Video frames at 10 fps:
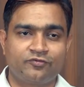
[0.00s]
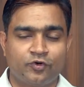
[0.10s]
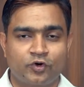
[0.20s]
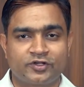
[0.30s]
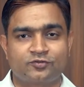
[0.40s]

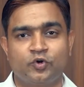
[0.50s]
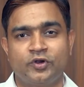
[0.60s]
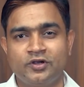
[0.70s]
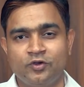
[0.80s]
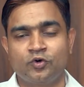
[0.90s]
for
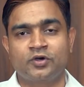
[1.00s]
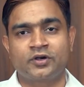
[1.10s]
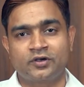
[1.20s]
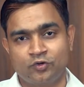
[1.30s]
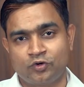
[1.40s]
exploring newer
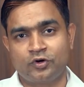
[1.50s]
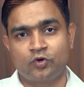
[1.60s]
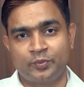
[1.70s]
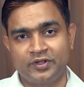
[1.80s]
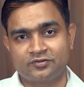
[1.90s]
and newer
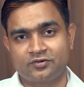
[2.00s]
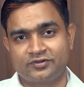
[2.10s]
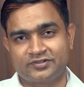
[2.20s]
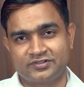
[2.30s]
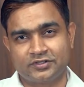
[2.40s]
domains of
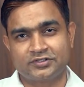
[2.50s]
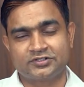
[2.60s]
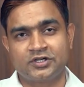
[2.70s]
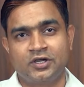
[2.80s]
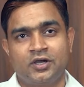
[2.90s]
research,